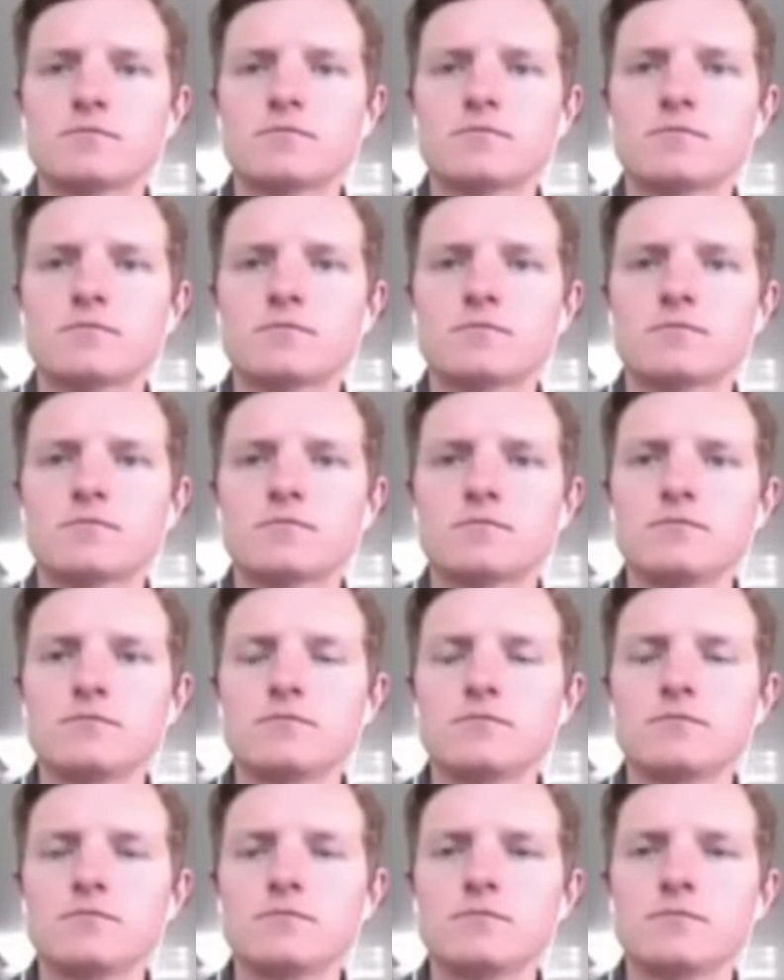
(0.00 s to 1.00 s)

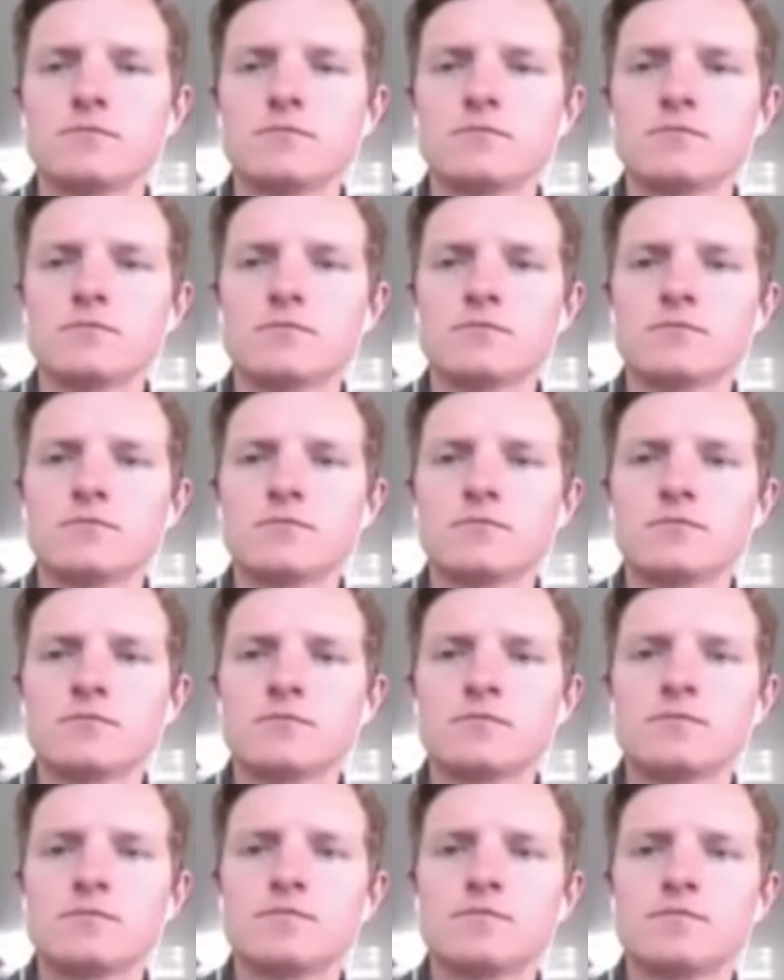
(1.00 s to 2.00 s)

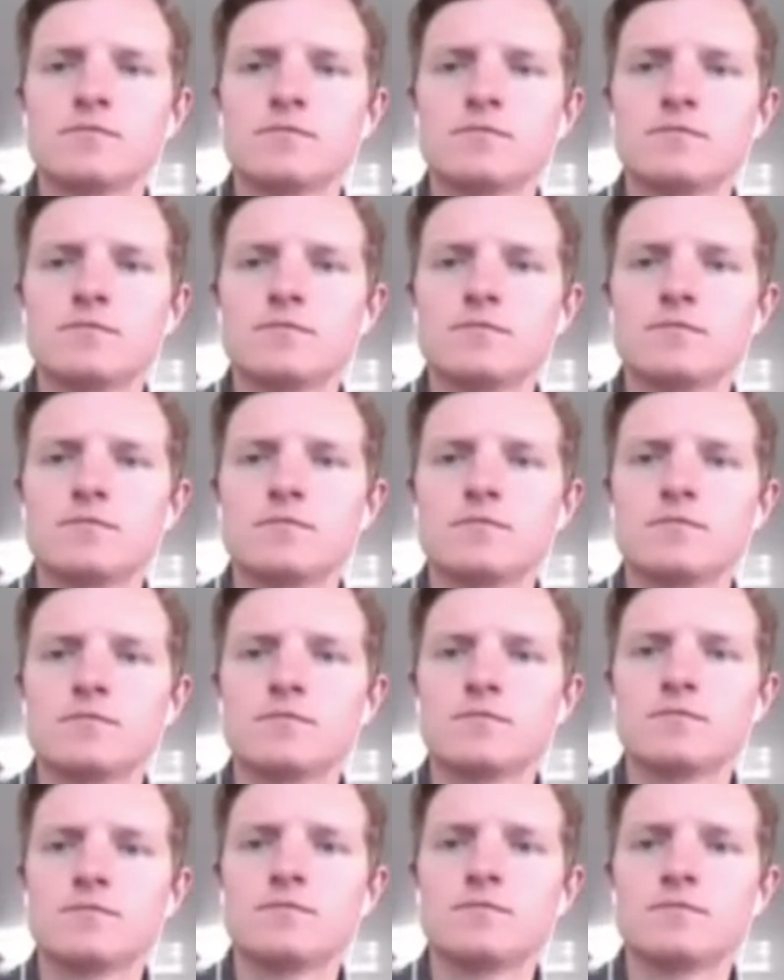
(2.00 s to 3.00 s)

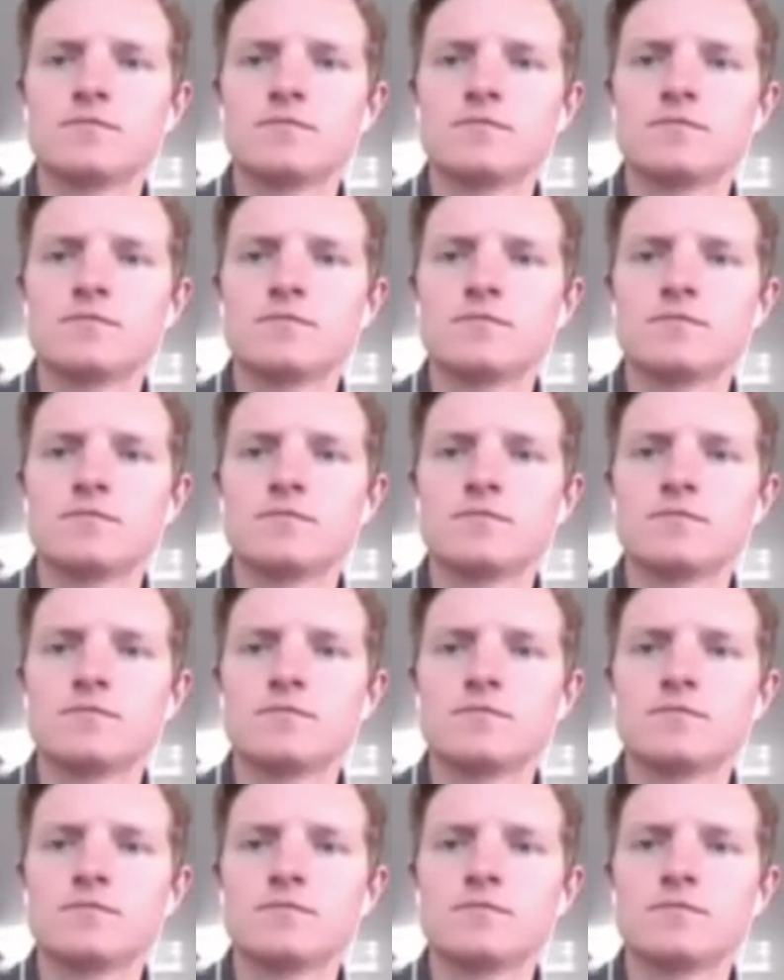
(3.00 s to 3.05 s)
No words are spoken by the person on screen.